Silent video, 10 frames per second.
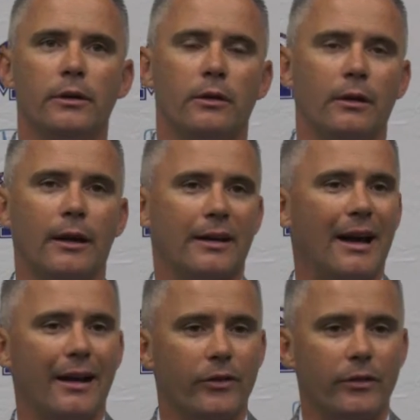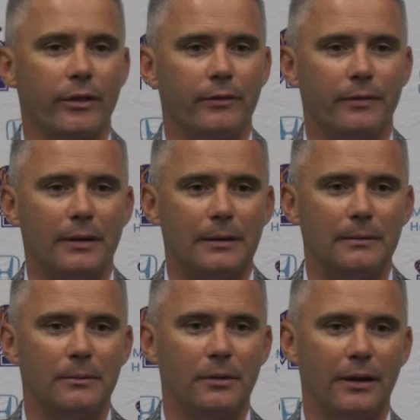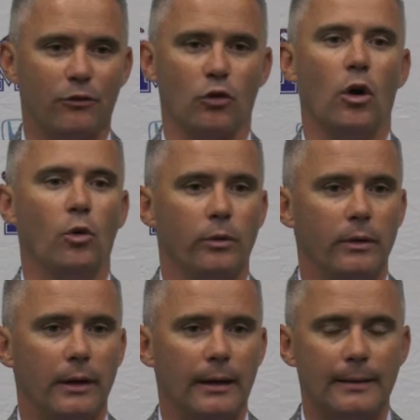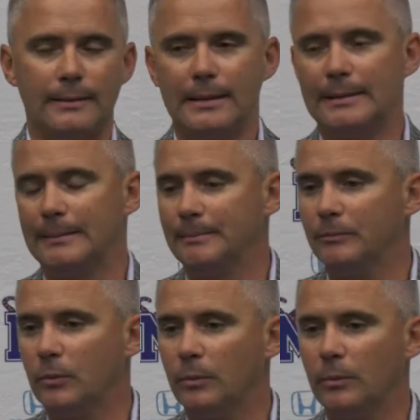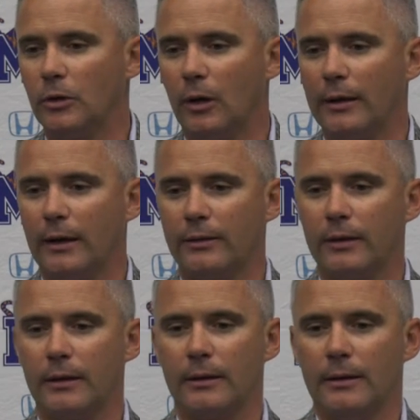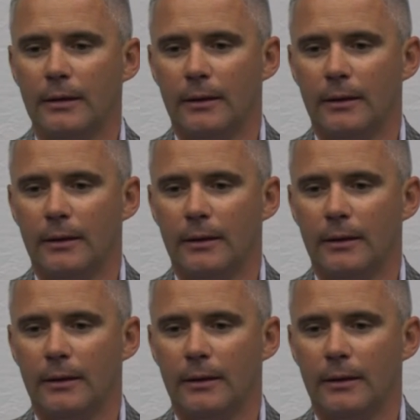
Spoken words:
a lot of guys that have grown, and I think